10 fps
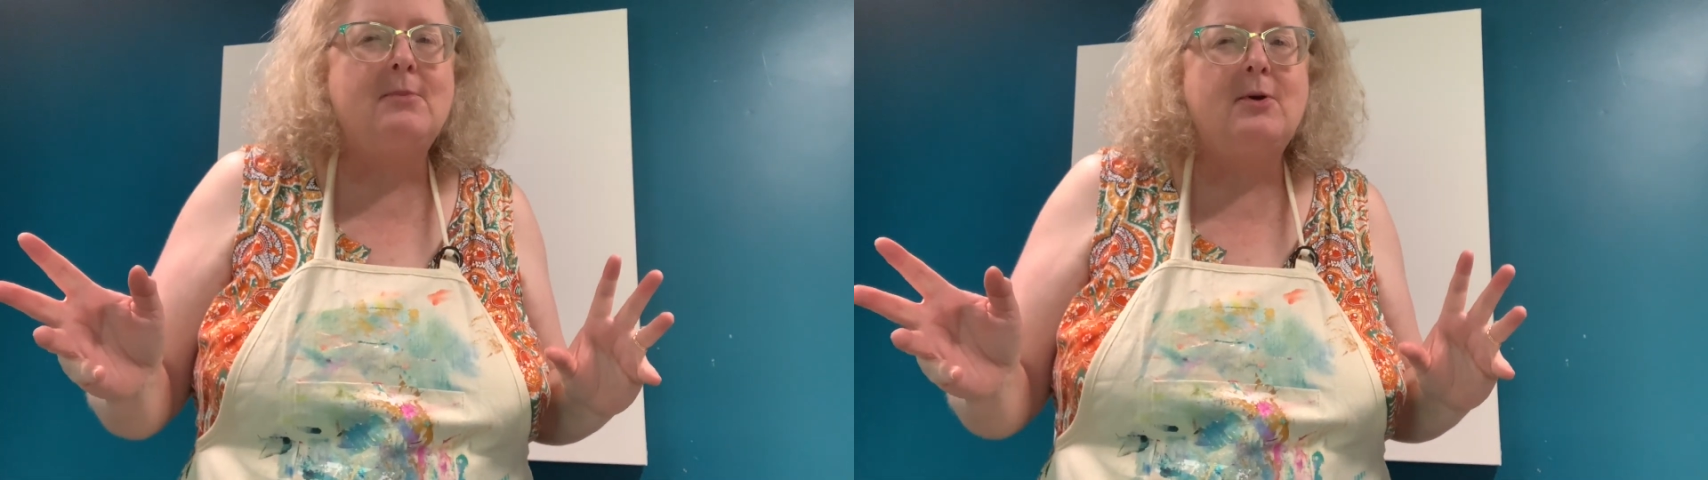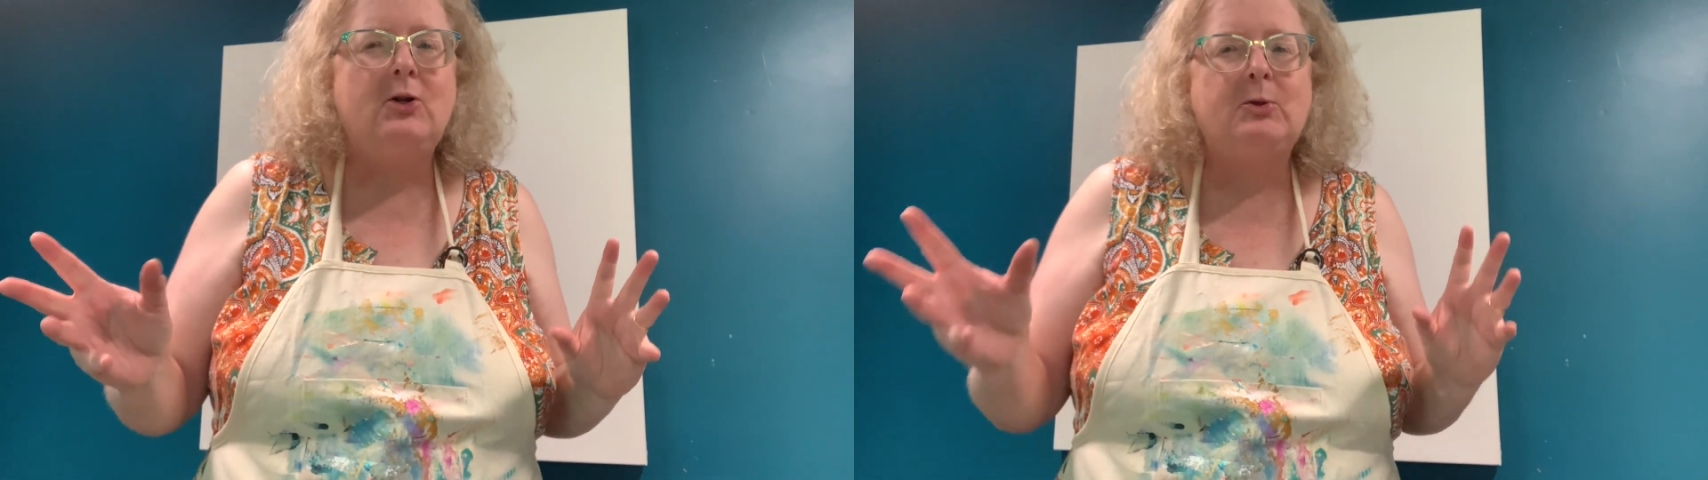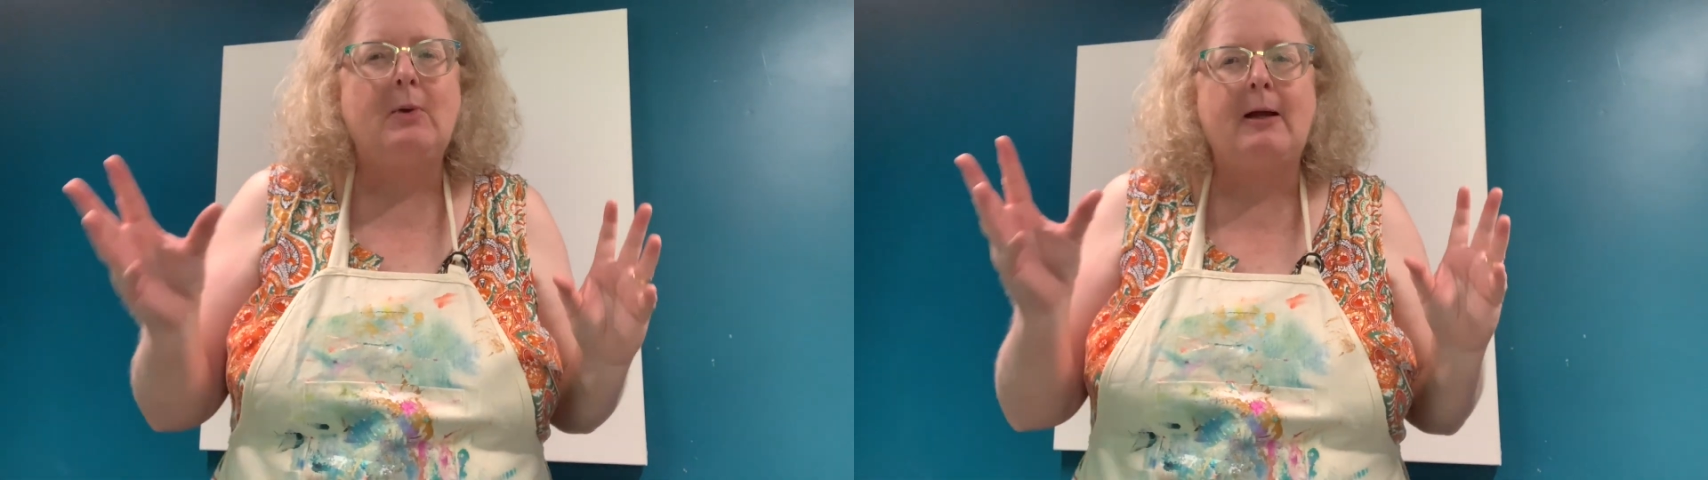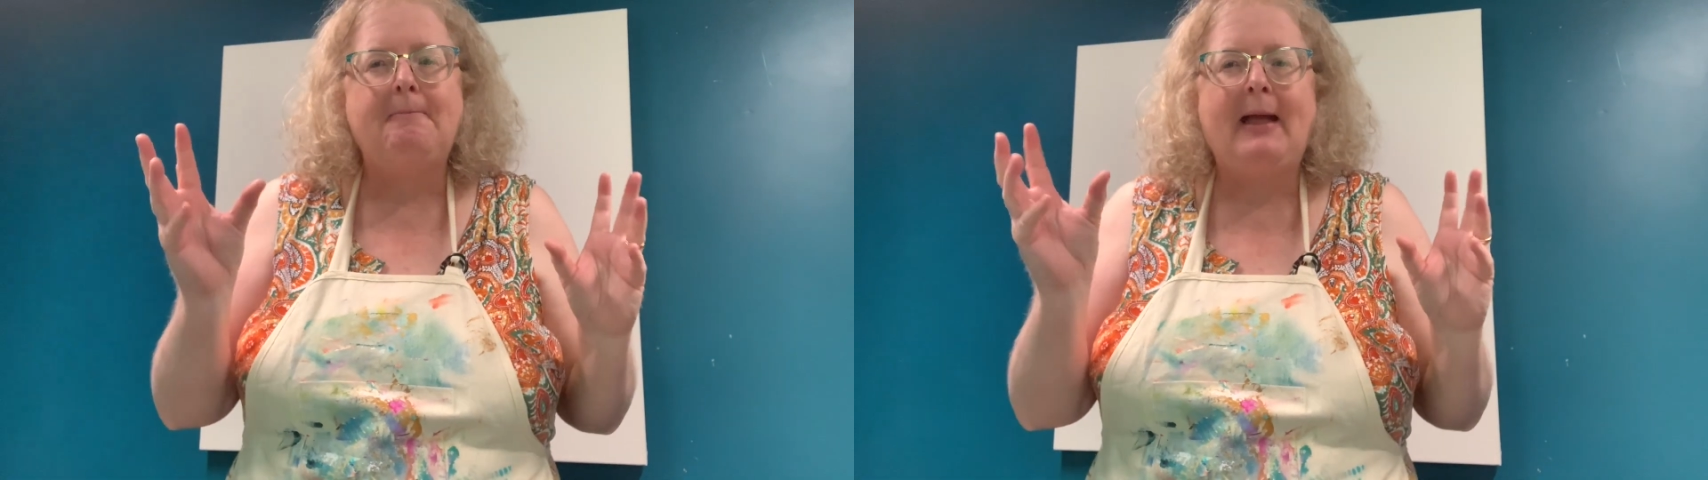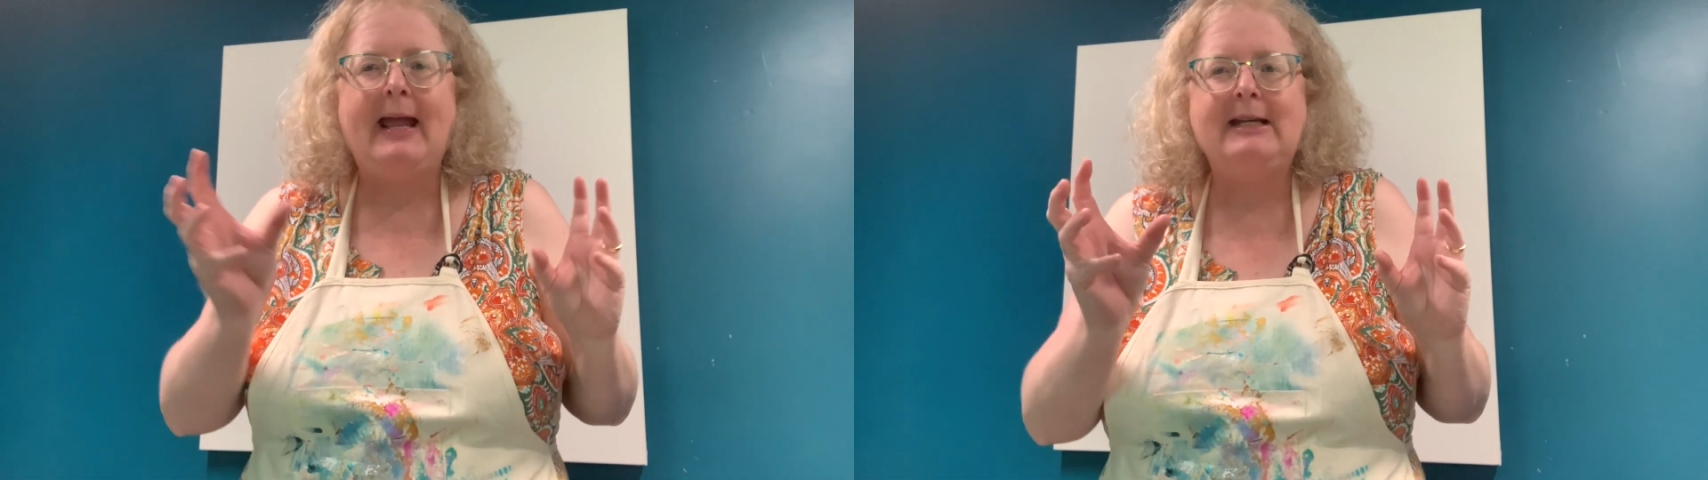merge my
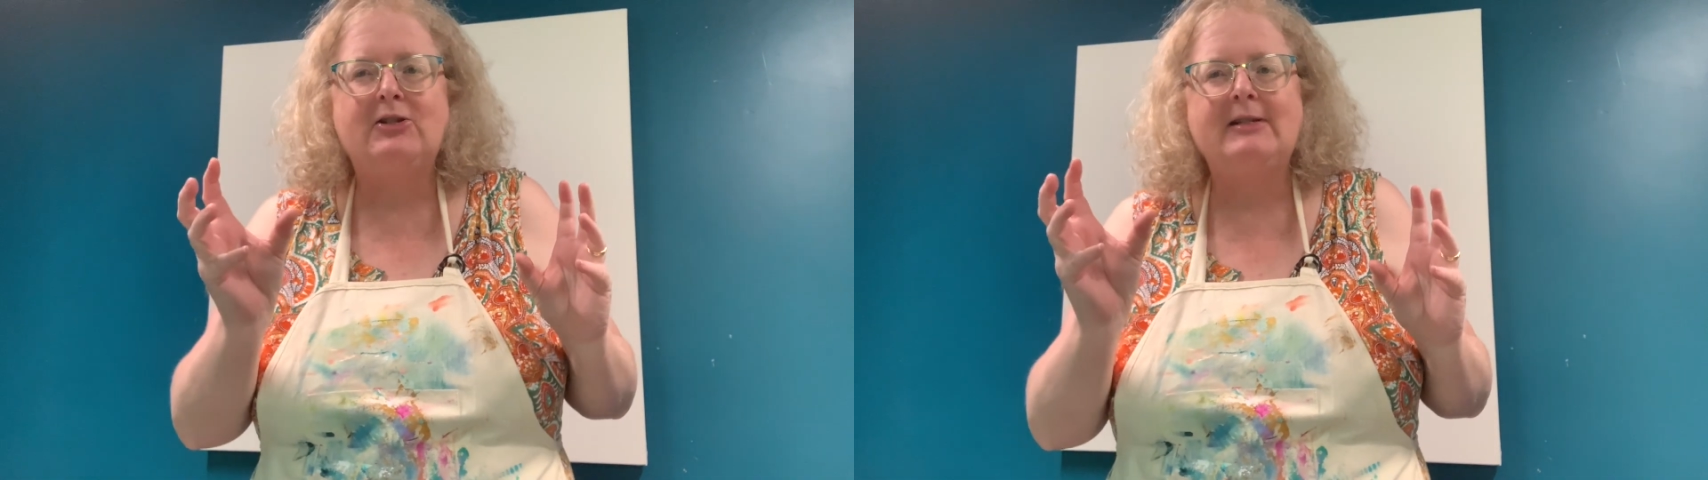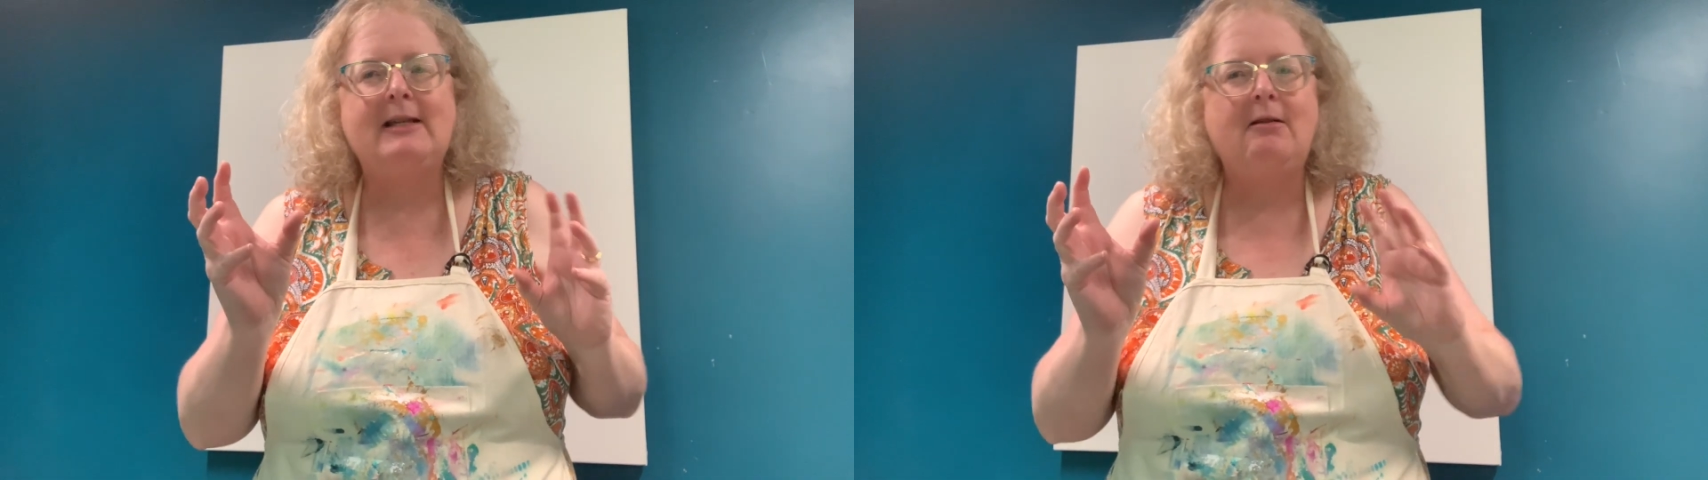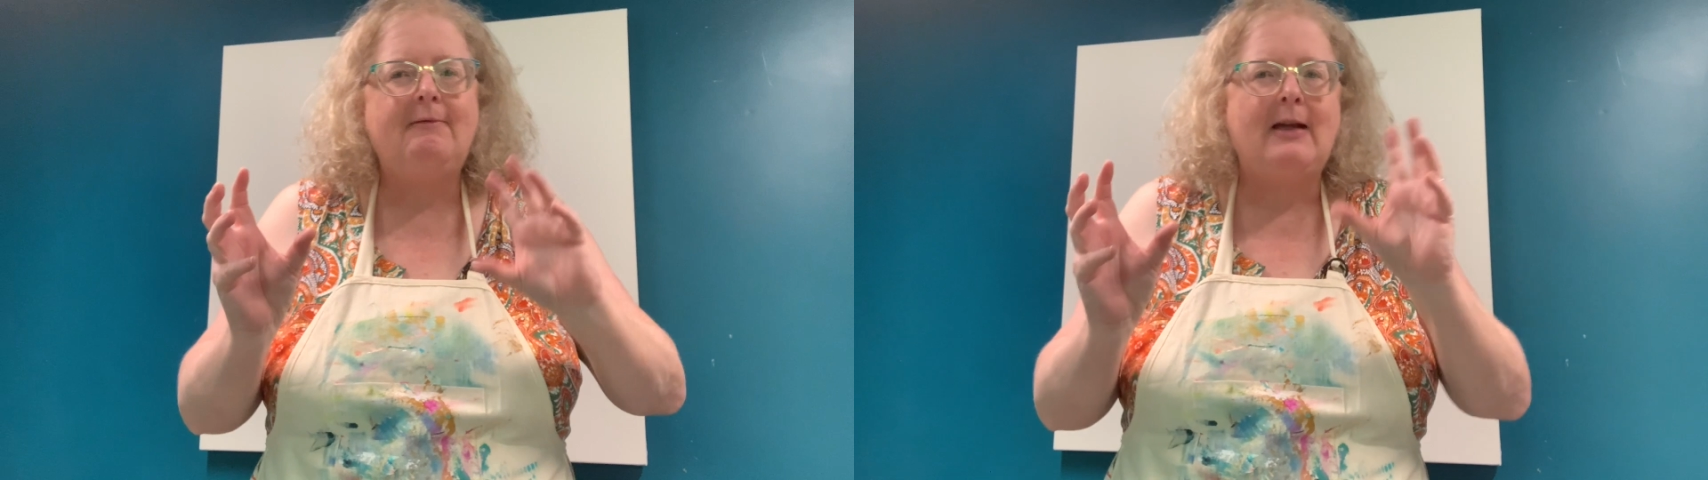painter self